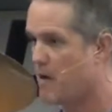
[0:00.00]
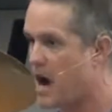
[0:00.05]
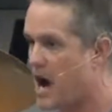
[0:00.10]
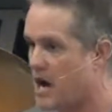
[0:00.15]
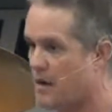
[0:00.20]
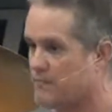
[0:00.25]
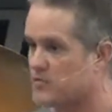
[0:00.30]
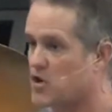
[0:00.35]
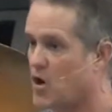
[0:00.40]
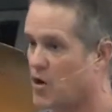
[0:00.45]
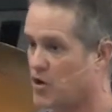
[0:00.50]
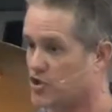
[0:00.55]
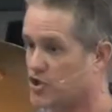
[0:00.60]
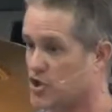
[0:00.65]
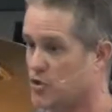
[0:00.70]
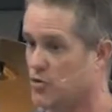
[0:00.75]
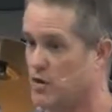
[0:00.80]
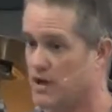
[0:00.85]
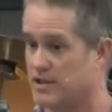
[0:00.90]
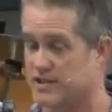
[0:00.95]
moms are
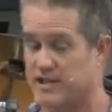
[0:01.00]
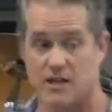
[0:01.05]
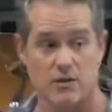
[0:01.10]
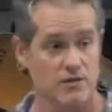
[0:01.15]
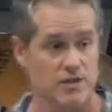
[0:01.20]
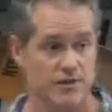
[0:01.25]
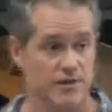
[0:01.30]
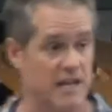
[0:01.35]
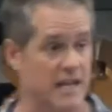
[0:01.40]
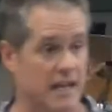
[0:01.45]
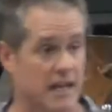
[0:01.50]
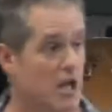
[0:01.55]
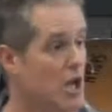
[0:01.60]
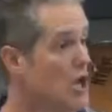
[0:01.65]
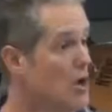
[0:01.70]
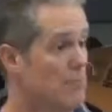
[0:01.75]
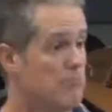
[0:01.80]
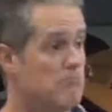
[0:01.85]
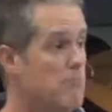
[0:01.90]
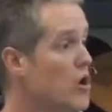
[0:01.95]
to us. And here's the
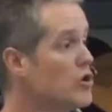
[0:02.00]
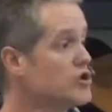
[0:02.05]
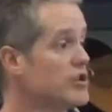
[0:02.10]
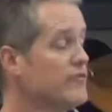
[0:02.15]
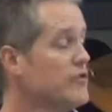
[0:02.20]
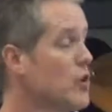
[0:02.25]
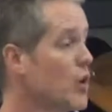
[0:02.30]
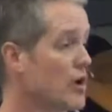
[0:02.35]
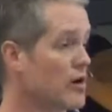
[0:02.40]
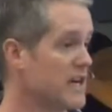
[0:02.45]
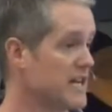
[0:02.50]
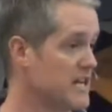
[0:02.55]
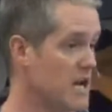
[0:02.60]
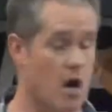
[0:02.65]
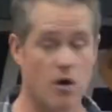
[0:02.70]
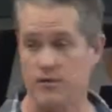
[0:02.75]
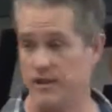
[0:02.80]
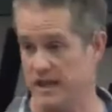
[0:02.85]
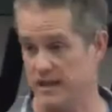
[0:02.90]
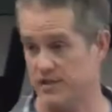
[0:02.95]
thing. Most of you already
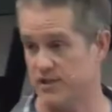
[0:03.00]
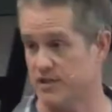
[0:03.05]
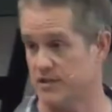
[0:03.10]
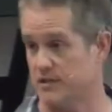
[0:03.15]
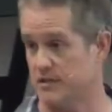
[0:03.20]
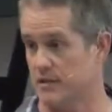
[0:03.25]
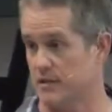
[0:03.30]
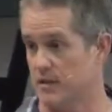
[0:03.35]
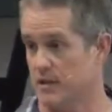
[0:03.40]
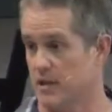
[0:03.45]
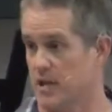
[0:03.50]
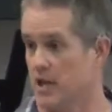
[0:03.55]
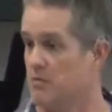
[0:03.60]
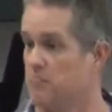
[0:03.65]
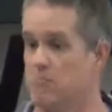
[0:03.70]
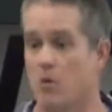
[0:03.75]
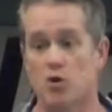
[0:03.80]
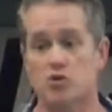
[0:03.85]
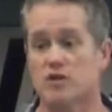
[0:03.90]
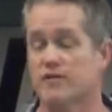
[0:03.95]
know this.
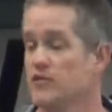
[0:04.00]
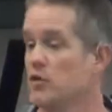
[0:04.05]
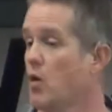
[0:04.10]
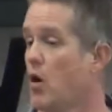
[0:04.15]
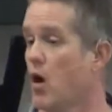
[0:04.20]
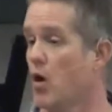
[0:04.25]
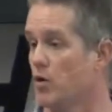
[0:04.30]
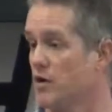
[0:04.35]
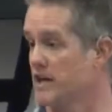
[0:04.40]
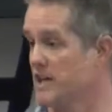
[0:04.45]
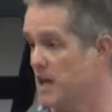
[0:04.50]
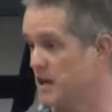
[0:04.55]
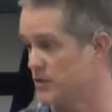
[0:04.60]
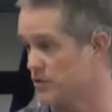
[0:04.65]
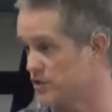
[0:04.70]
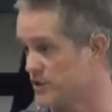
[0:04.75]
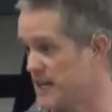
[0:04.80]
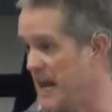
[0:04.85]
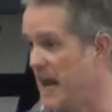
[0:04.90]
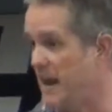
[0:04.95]
Most of you already
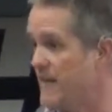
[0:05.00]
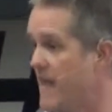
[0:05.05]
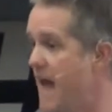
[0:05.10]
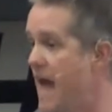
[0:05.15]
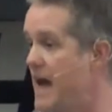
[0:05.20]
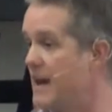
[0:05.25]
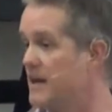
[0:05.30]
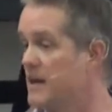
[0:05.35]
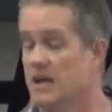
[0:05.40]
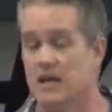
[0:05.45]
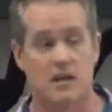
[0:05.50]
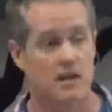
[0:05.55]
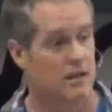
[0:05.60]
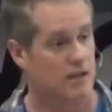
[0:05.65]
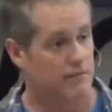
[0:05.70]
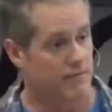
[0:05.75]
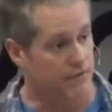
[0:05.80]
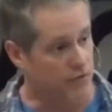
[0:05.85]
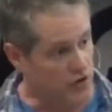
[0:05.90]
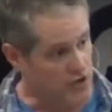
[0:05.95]
understand that.
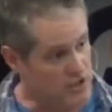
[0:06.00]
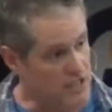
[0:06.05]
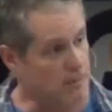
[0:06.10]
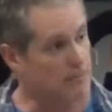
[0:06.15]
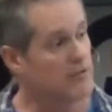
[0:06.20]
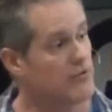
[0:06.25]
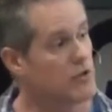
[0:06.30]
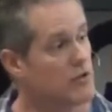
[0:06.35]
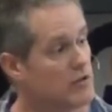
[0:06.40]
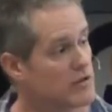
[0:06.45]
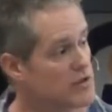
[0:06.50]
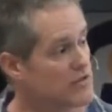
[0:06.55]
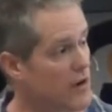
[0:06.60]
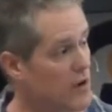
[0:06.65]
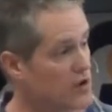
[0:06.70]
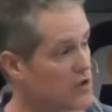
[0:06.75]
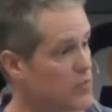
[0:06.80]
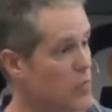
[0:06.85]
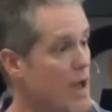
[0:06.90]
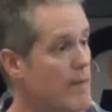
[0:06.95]
For some of you, as
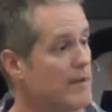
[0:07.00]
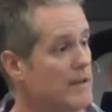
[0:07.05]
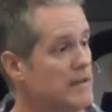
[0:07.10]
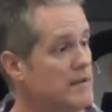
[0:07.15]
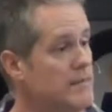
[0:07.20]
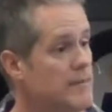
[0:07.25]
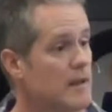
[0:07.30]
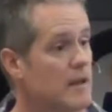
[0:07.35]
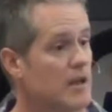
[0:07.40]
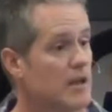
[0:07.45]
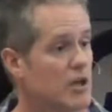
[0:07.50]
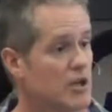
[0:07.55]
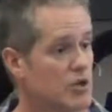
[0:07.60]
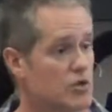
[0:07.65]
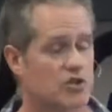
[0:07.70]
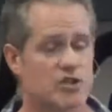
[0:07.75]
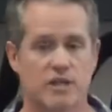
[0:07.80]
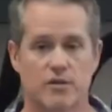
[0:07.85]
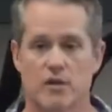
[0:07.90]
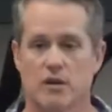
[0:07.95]
far as women,
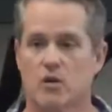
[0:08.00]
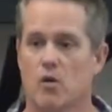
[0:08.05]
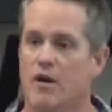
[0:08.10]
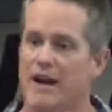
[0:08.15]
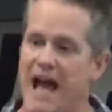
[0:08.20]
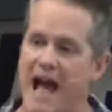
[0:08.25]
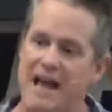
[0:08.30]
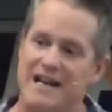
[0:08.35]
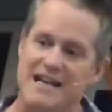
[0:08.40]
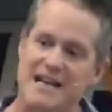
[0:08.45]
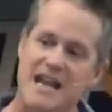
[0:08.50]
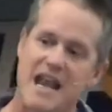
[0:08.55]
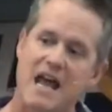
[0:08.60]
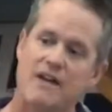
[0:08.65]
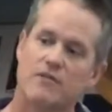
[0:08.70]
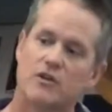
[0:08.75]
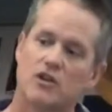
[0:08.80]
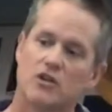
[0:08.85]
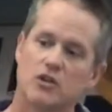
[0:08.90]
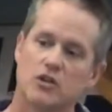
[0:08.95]
you're sitting there going, I
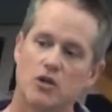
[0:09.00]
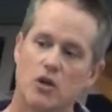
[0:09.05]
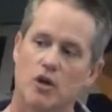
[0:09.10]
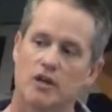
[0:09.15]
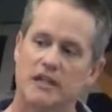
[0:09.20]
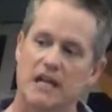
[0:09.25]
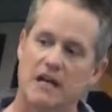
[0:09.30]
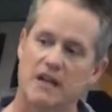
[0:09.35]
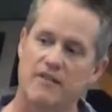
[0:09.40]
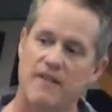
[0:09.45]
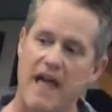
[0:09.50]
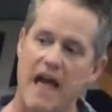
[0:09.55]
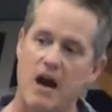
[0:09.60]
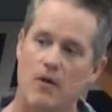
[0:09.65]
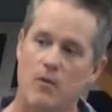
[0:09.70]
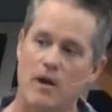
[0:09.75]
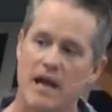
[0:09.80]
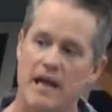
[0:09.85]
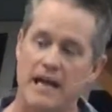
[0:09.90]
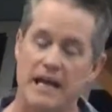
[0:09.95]
never looked at it
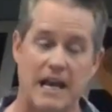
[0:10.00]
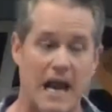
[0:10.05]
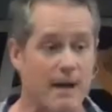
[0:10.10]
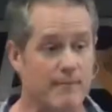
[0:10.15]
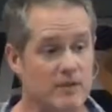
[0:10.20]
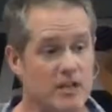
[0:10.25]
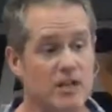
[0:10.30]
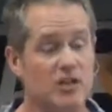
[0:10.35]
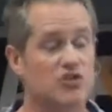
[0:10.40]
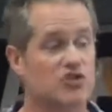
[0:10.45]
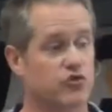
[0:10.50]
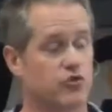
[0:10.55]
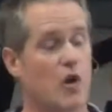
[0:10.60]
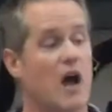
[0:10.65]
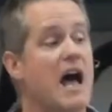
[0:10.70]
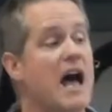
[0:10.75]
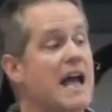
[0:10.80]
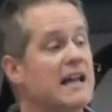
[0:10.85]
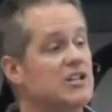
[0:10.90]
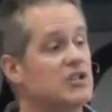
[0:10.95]
that way. And I'm going to
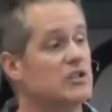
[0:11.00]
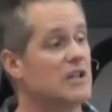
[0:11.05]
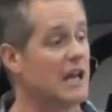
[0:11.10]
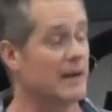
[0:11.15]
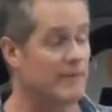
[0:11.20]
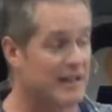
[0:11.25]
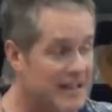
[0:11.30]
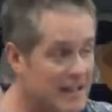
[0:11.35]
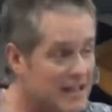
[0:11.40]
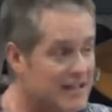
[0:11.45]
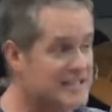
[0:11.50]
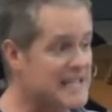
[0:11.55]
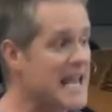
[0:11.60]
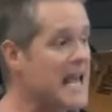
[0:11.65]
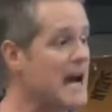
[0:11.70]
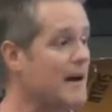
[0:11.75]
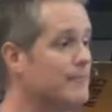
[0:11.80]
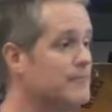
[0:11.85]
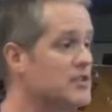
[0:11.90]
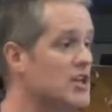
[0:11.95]

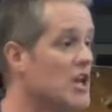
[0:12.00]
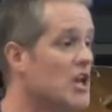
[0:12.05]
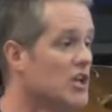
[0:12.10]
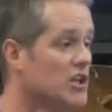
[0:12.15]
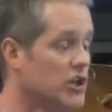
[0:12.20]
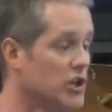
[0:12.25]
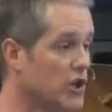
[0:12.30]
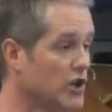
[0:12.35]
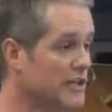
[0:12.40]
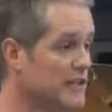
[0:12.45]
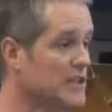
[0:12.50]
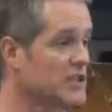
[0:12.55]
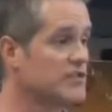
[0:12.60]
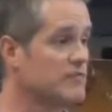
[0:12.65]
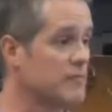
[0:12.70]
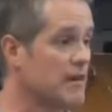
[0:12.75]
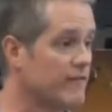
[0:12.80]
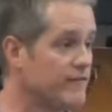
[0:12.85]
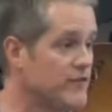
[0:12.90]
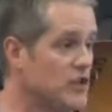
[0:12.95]
attempt to look at
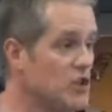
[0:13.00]
this from the